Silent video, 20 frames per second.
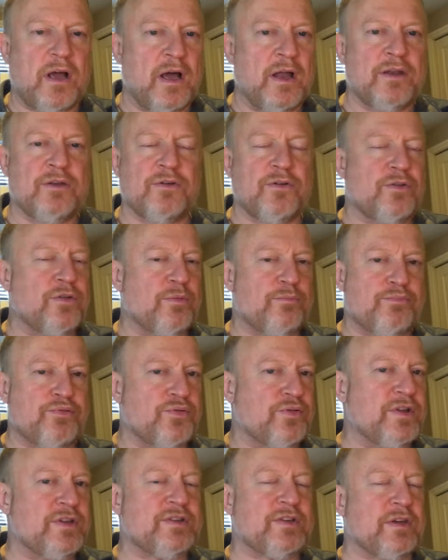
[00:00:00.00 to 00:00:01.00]
under the
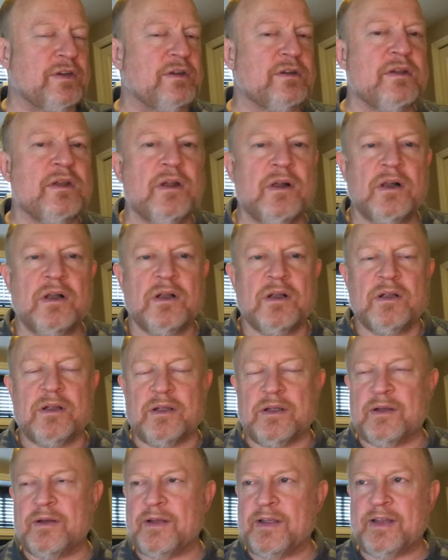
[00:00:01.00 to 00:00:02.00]
prison
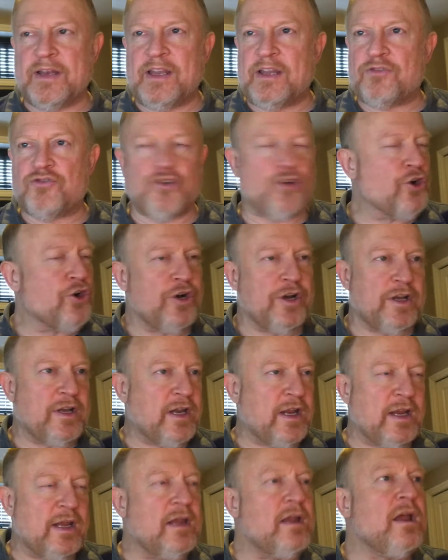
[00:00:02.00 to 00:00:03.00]
in
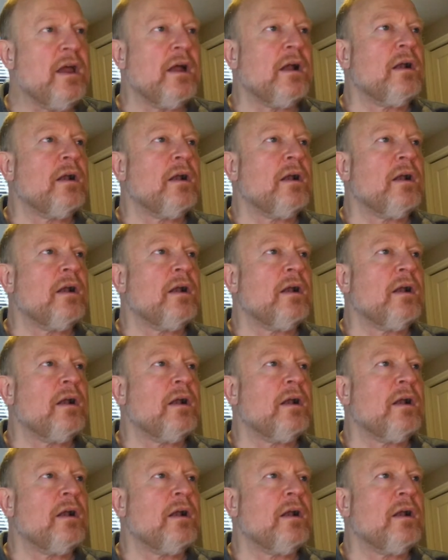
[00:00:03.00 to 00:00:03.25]
eternity,